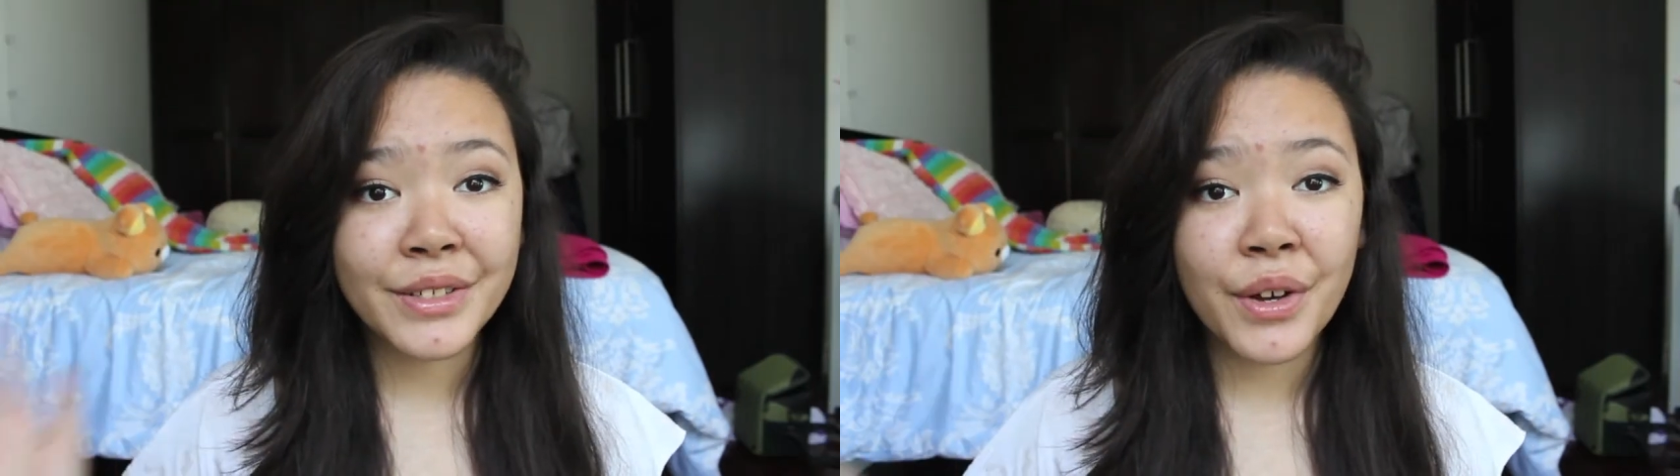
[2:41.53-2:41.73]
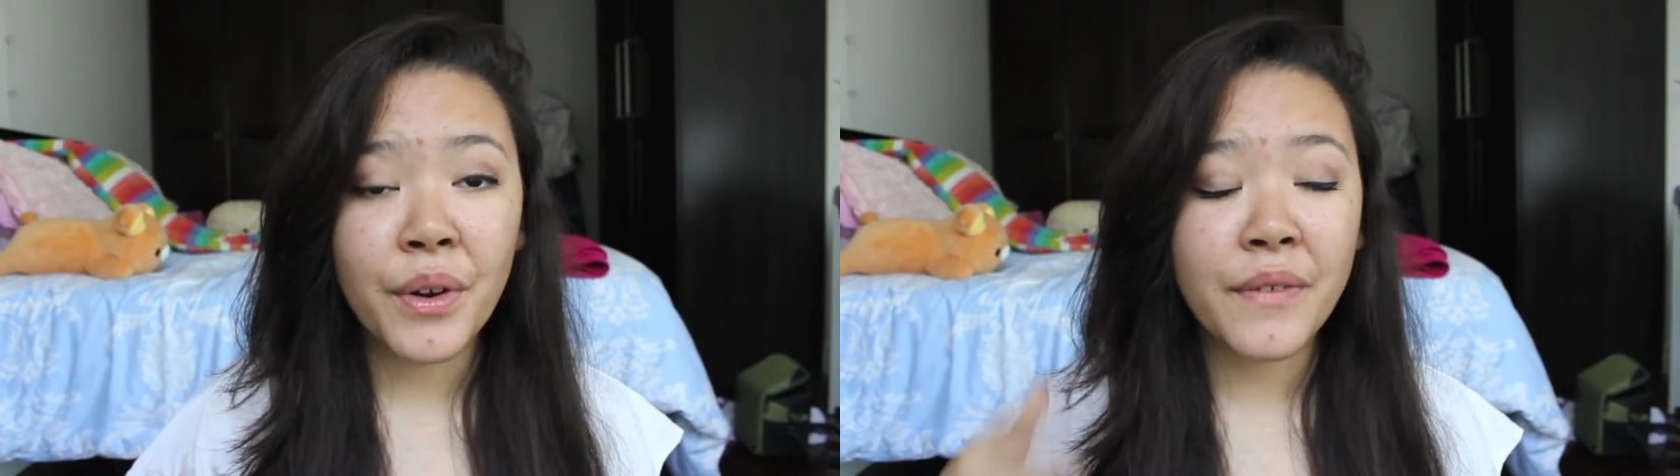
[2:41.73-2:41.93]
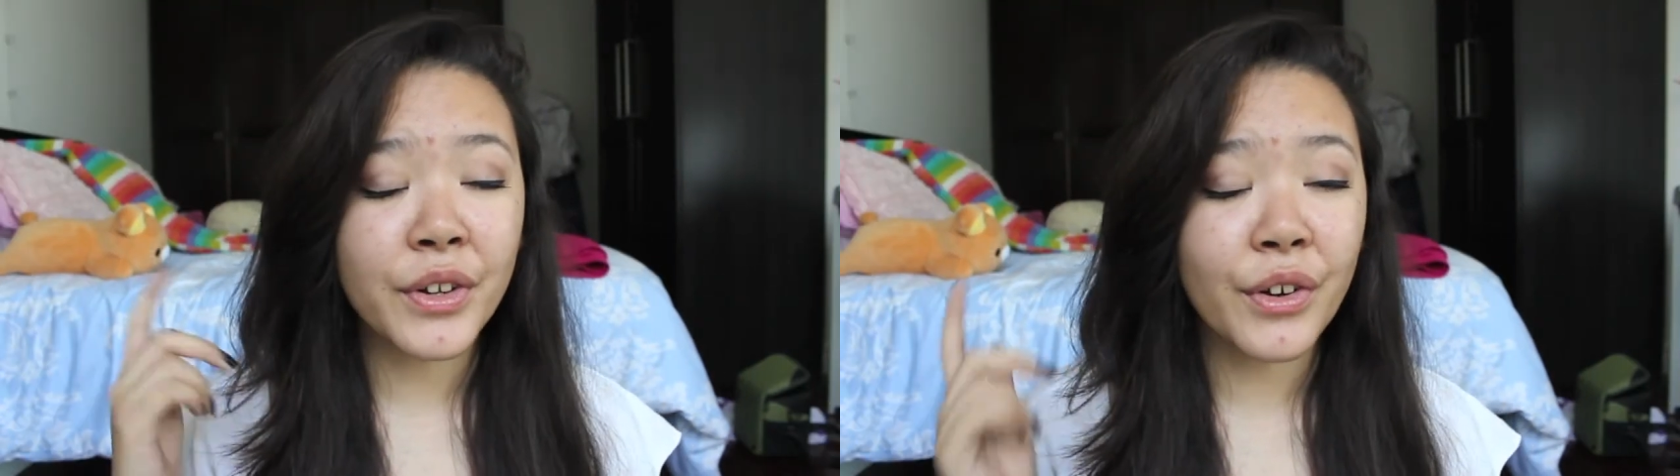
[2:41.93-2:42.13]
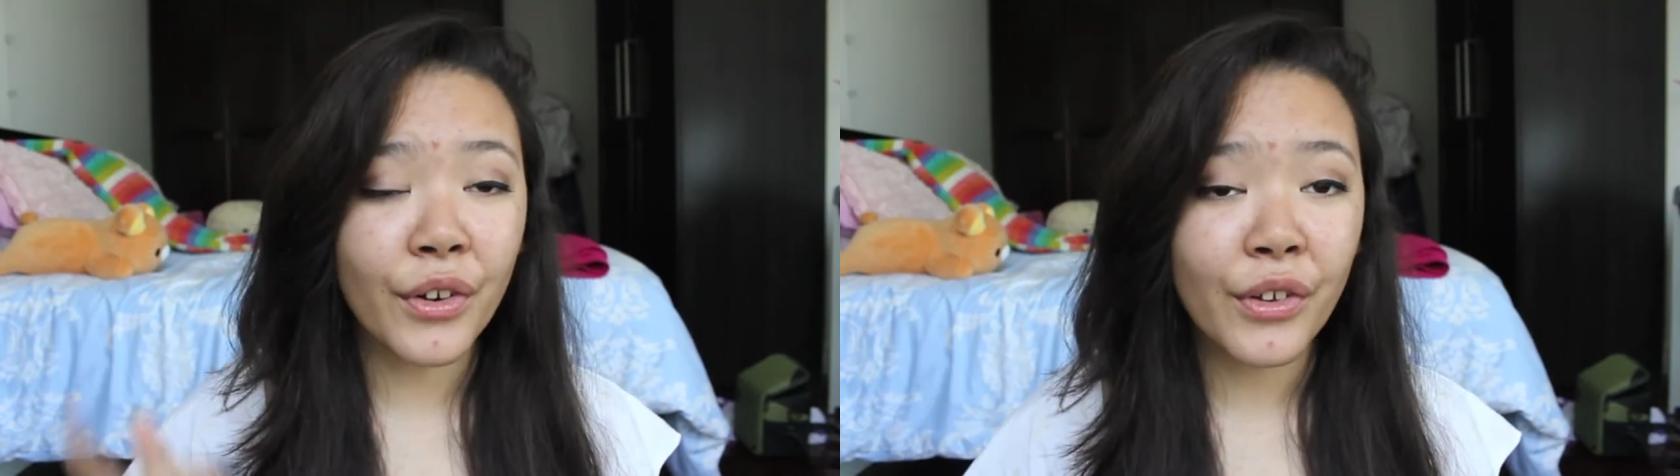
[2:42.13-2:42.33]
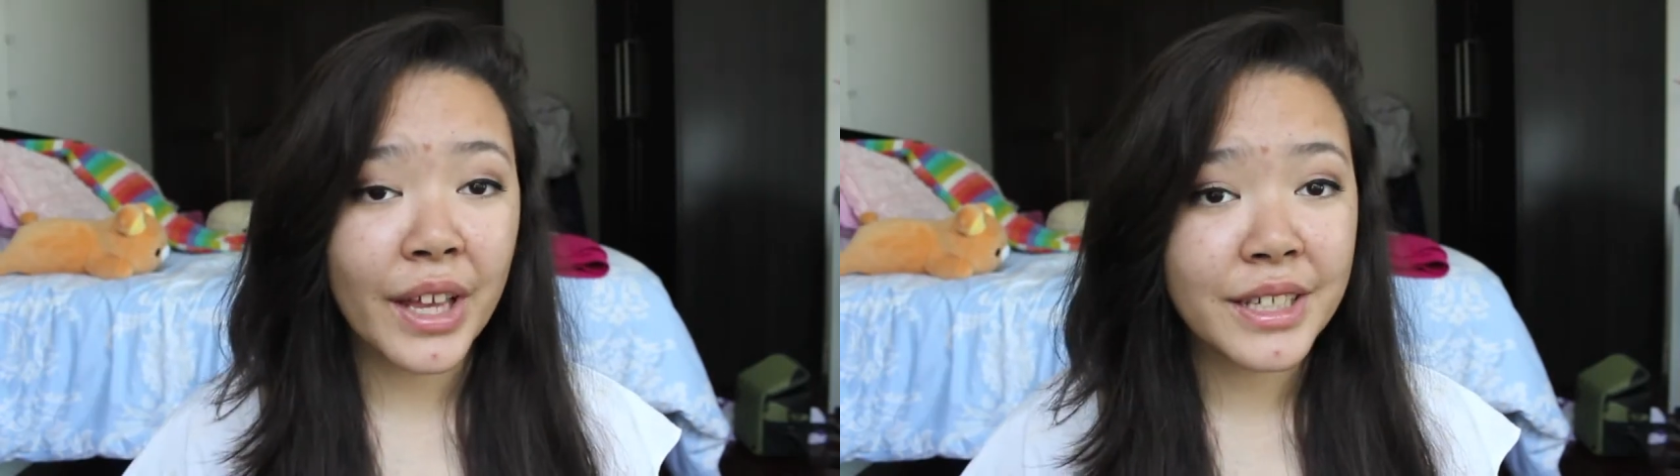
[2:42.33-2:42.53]
to know if a
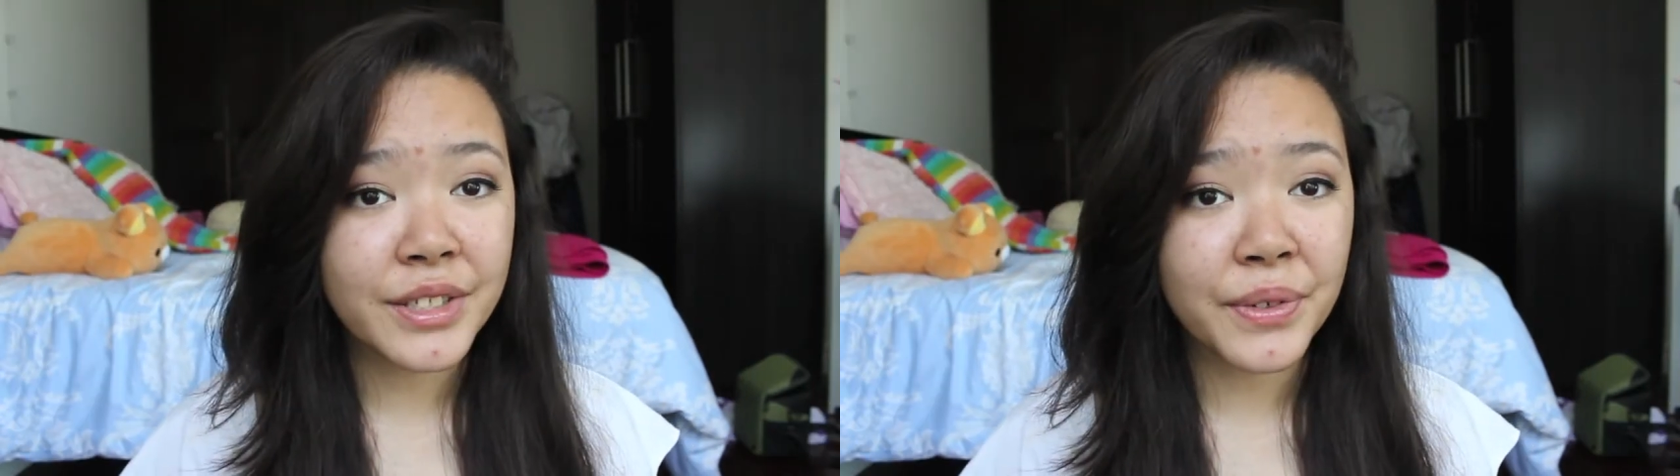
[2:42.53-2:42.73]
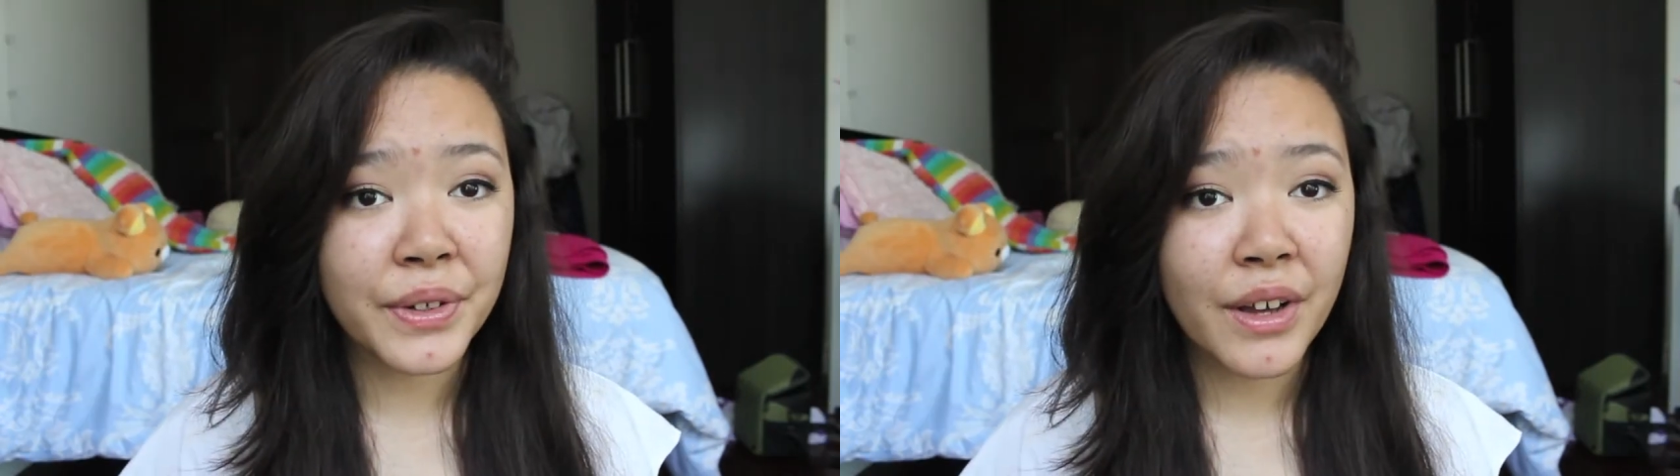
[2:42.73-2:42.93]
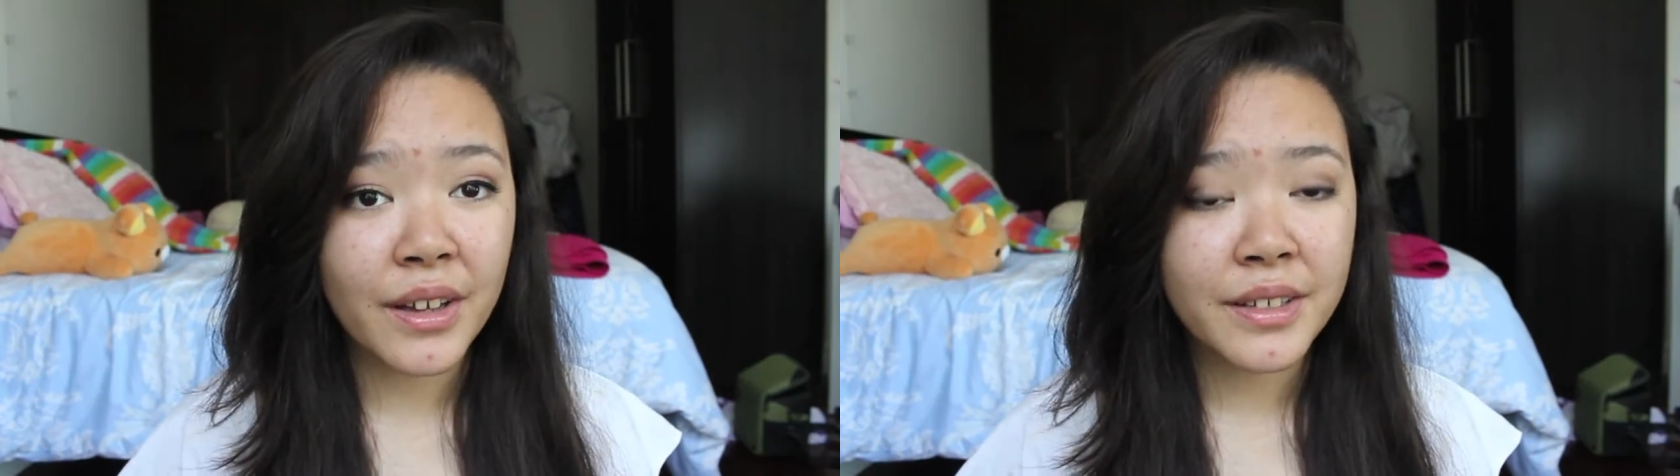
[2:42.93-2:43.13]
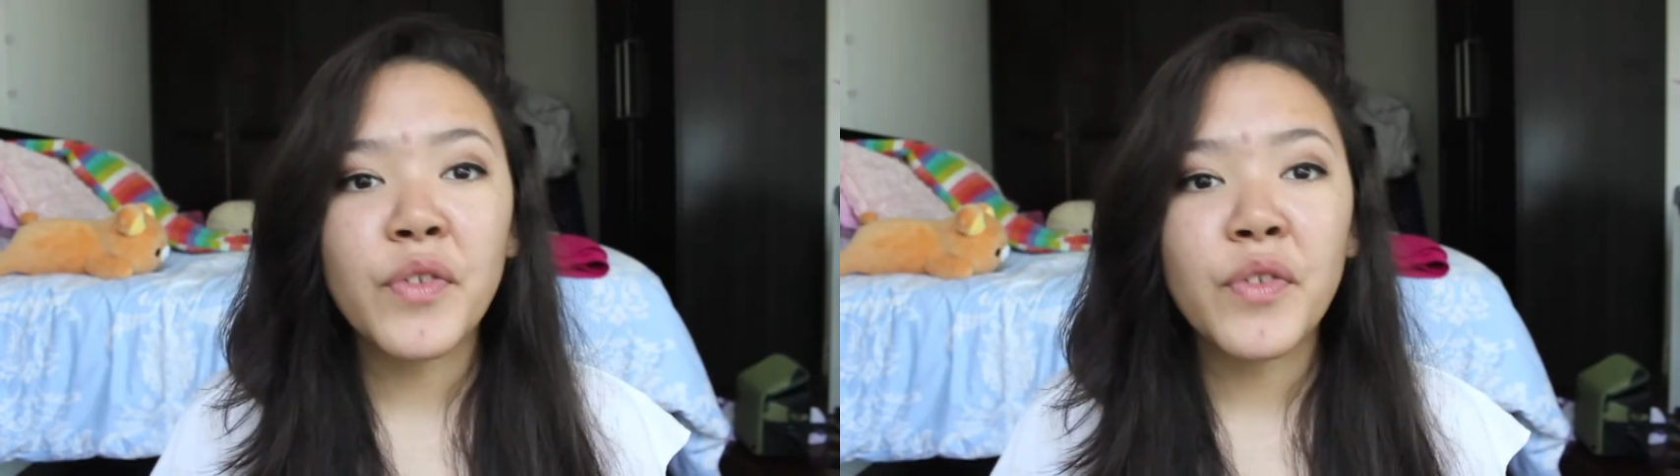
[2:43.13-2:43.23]
girl likes you or not.